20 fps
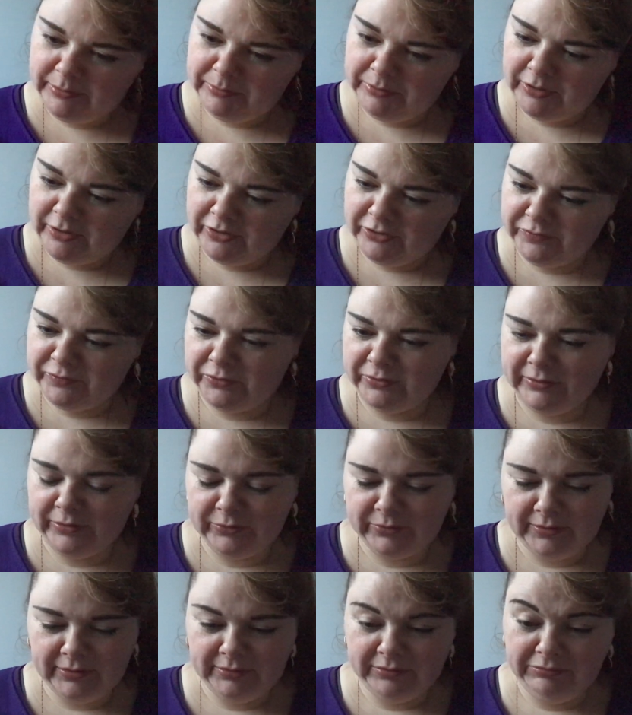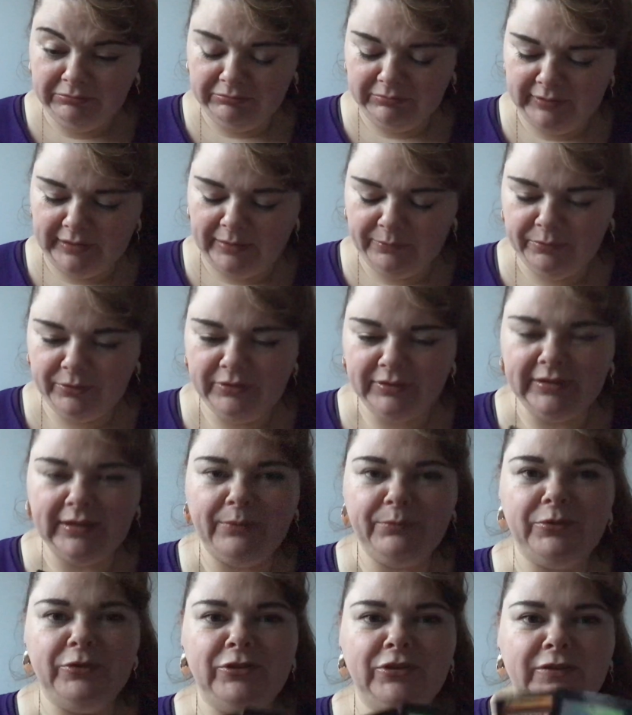The cards falling out already. The Emperor and the
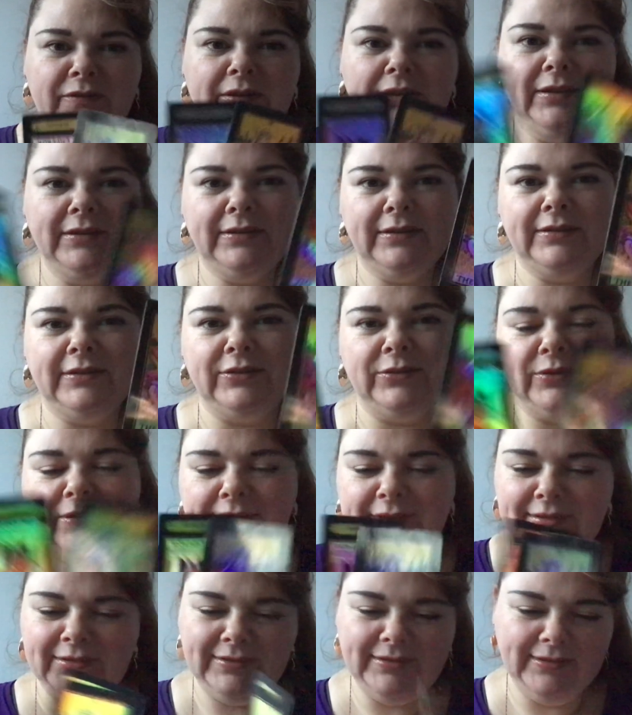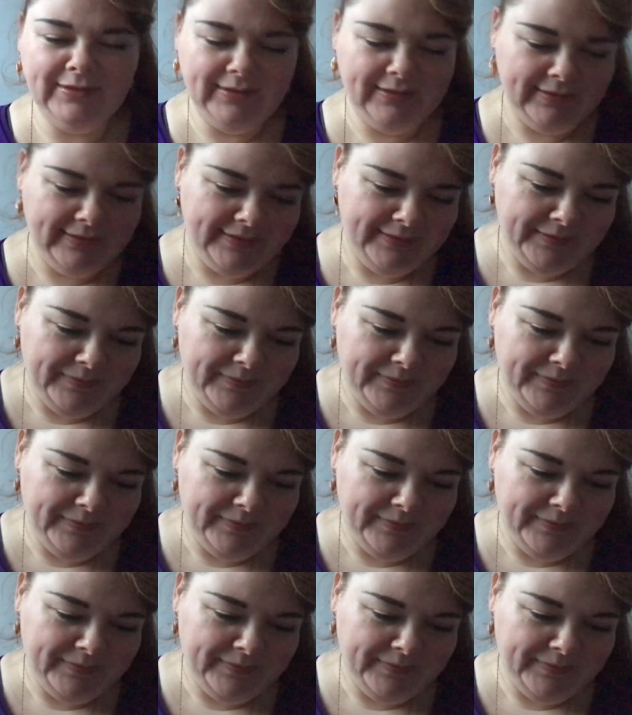Empress reverse. That's interesting, isn't it?